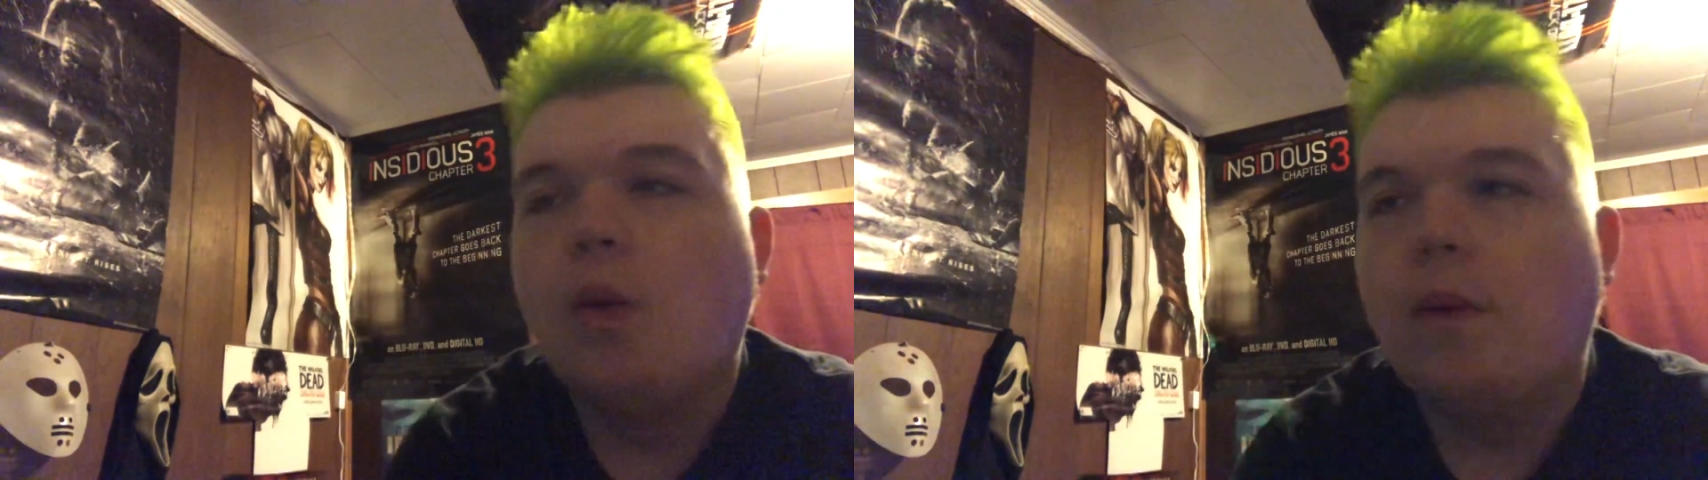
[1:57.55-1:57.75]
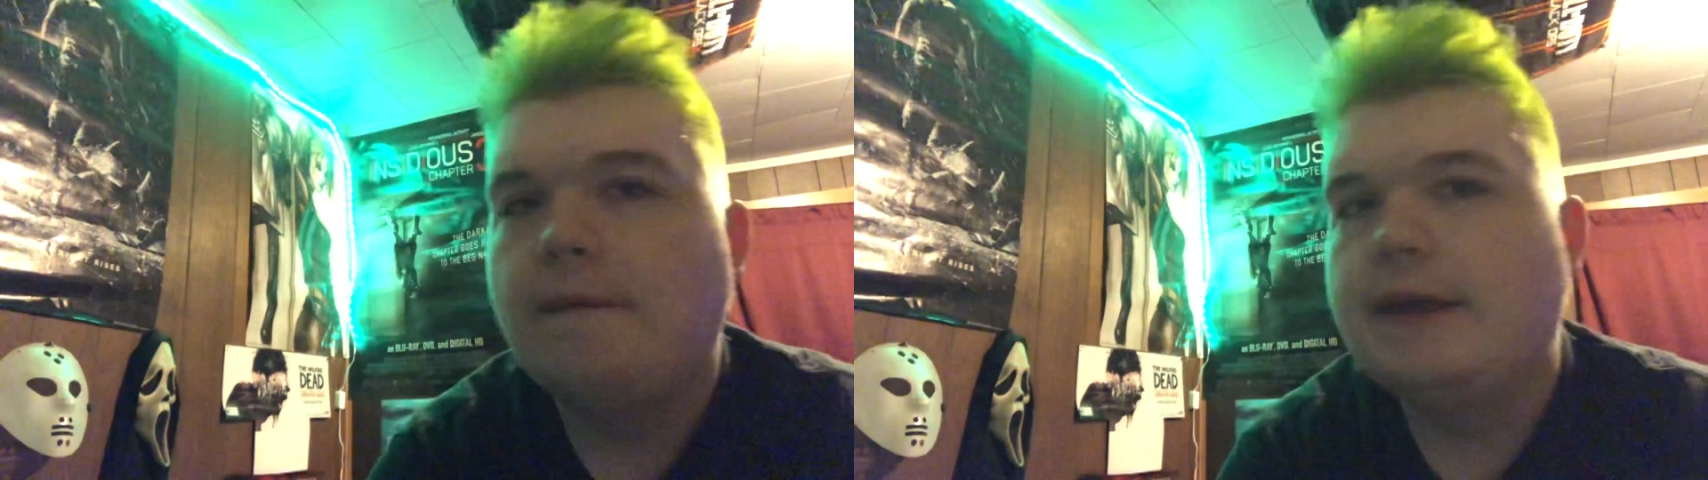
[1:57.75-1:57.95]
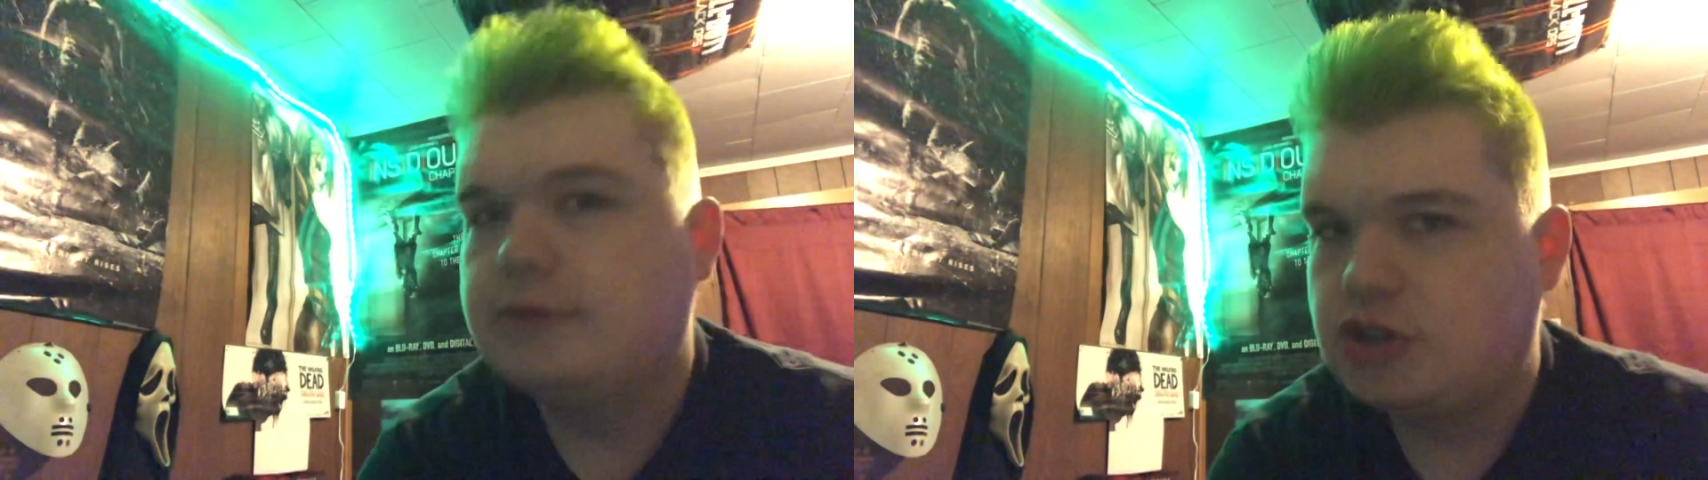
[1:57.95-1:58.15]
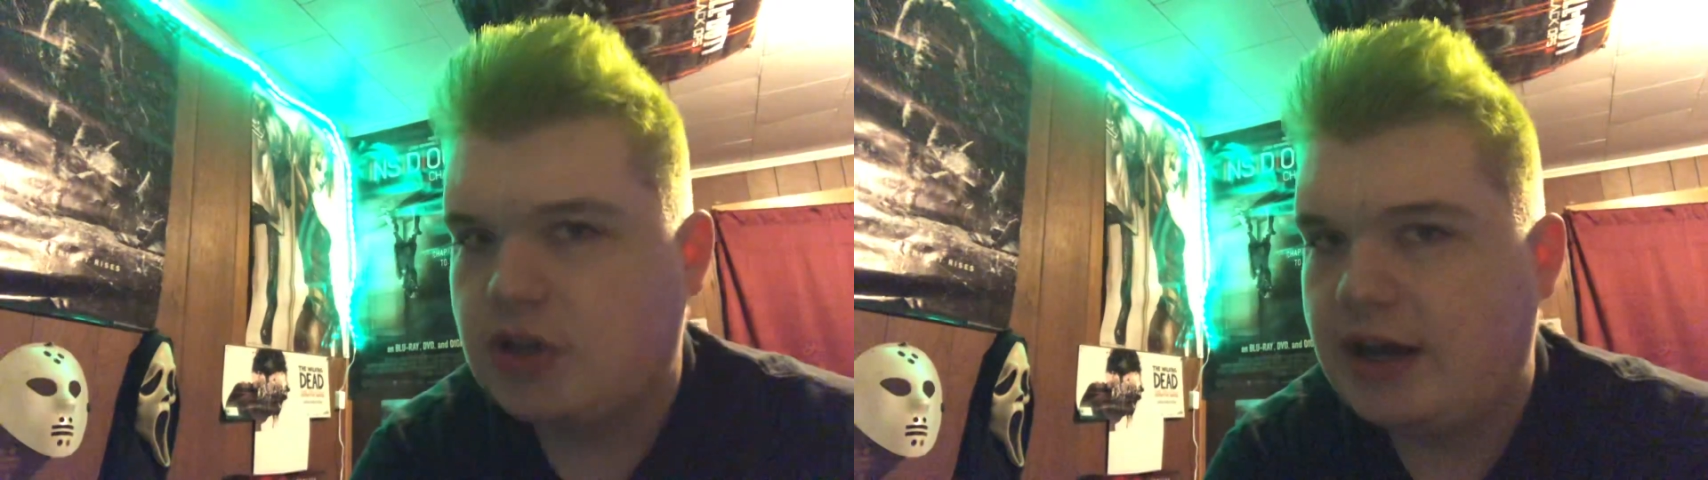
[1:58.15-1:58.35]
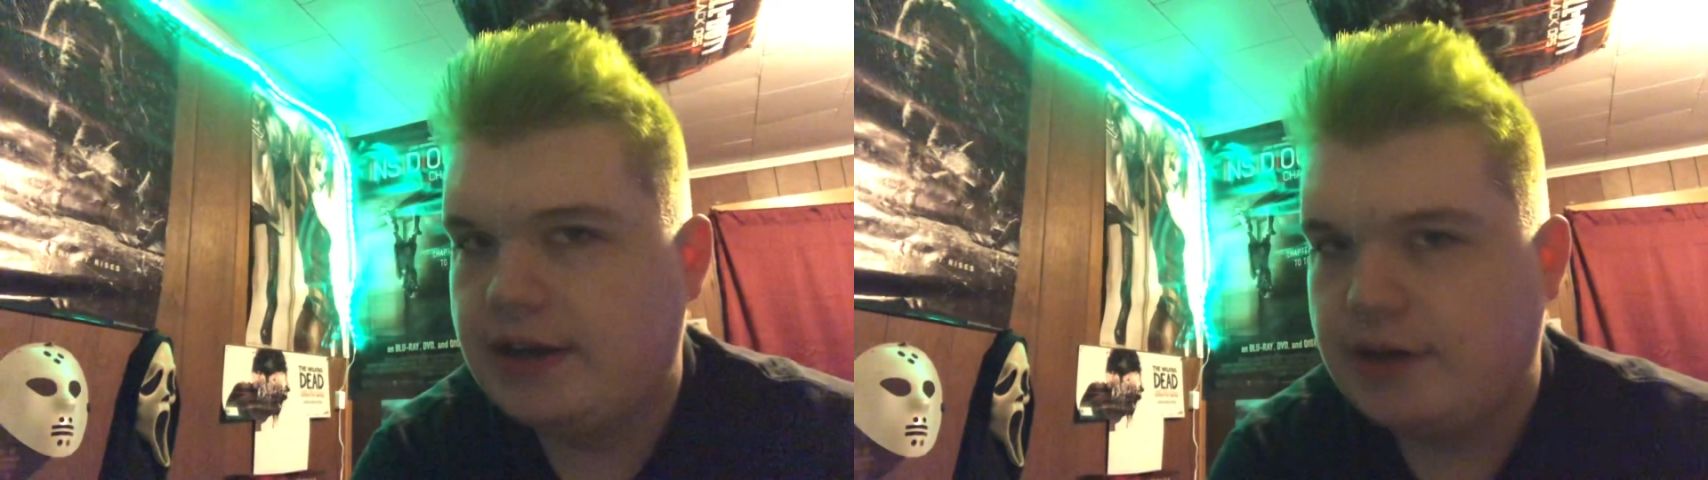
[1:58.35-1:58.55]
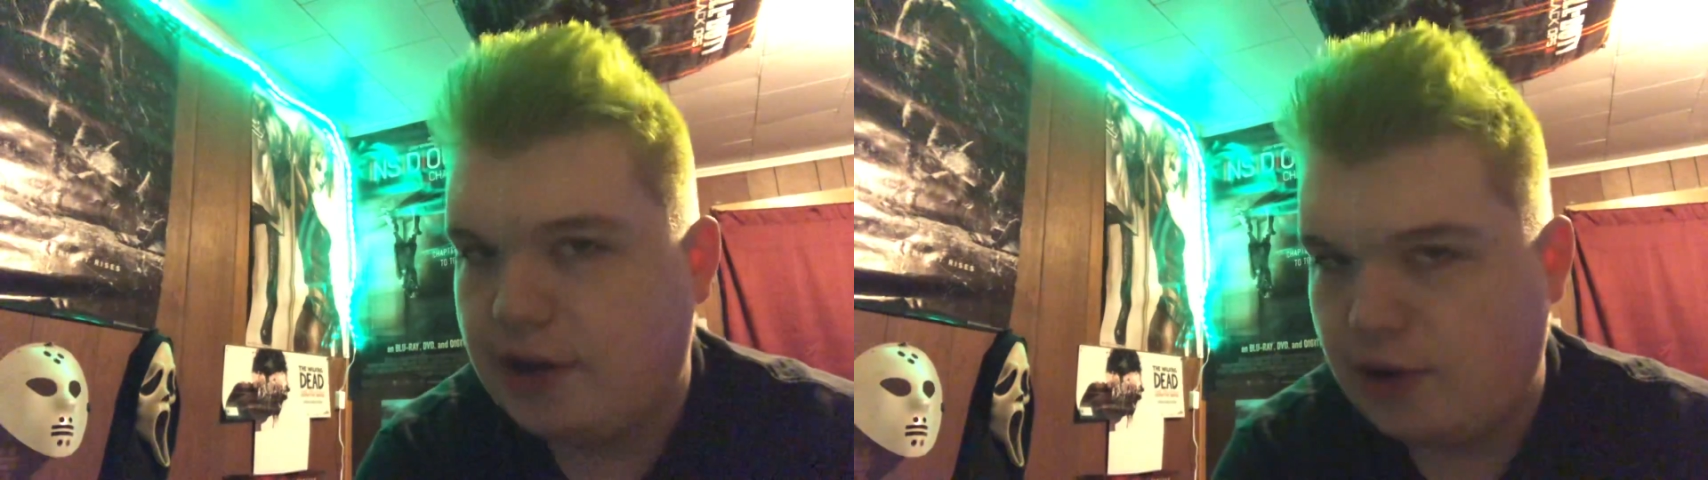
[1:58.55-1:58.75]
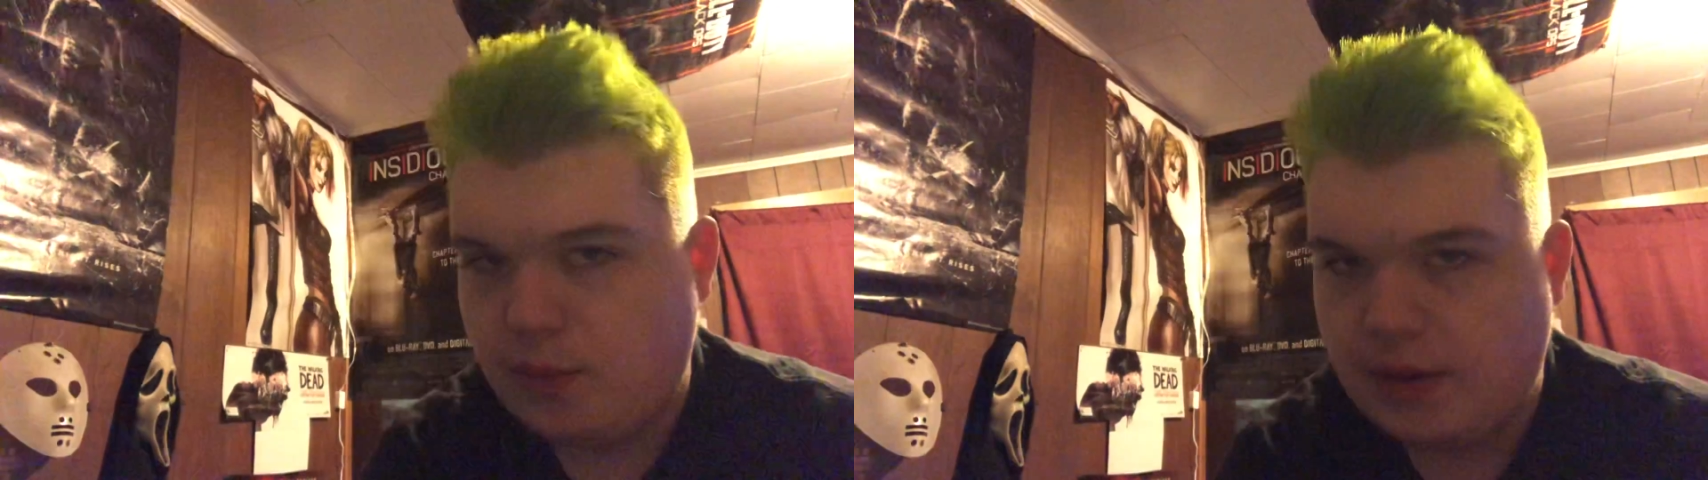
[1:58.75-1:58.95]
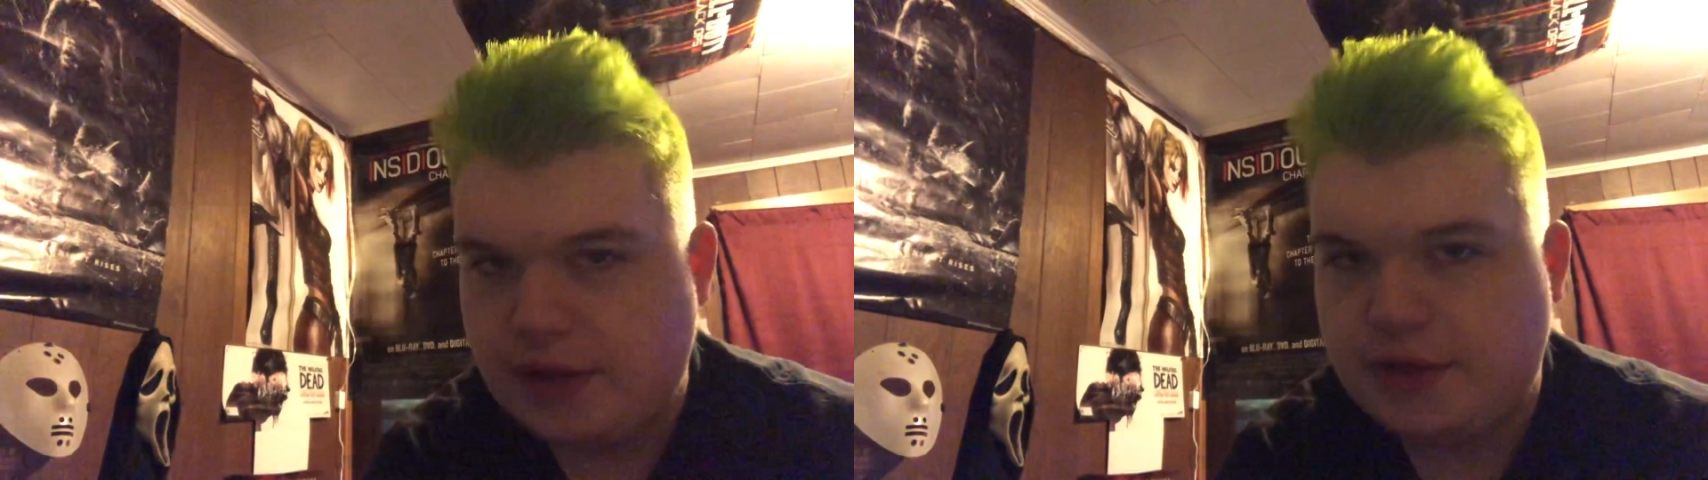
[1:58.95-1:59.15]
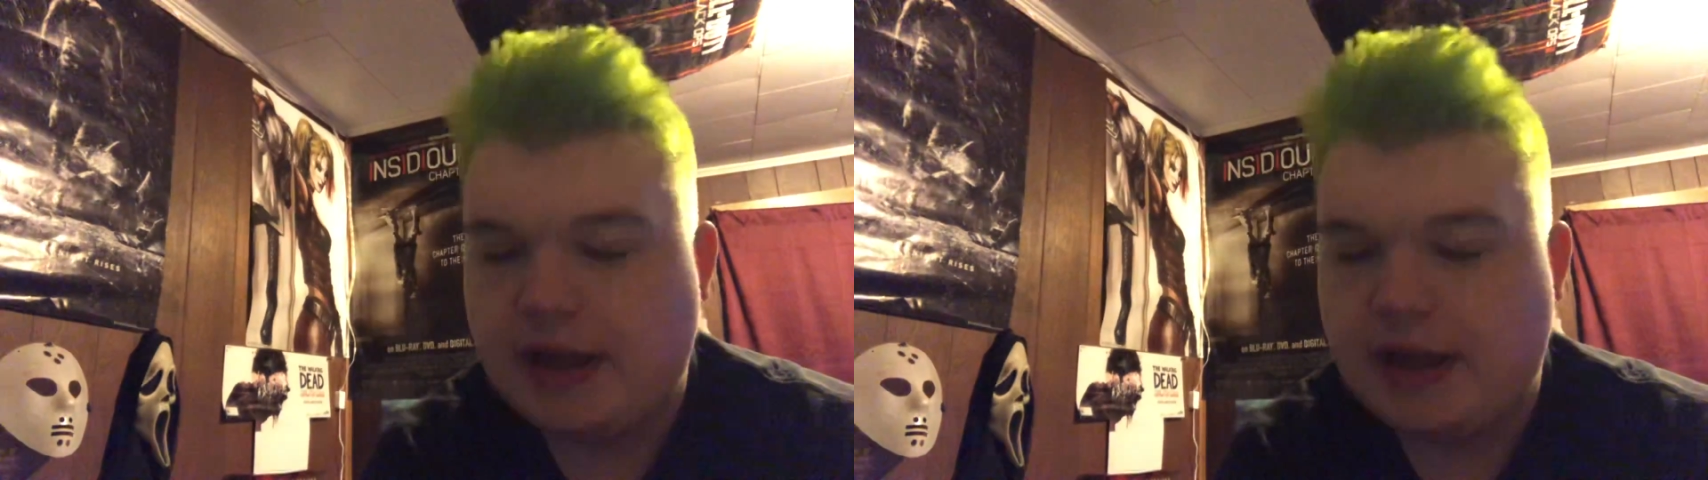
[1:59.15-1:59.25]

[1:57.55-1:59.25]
what they was trying to go with.